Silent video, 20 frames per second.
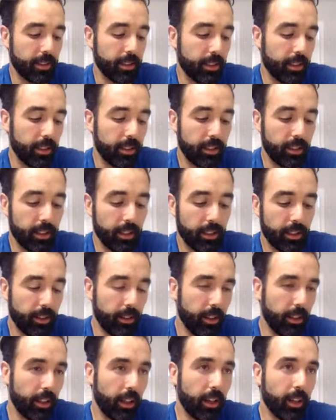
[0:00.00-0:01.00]

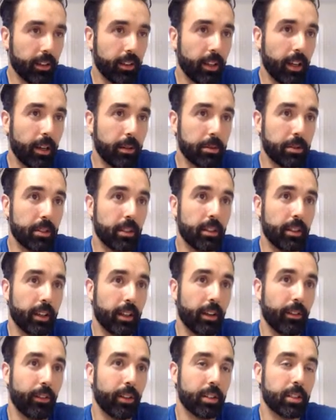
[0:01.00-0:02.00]
a lot of times, like
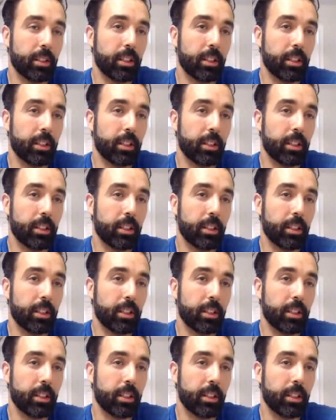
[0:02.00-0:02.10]
if it's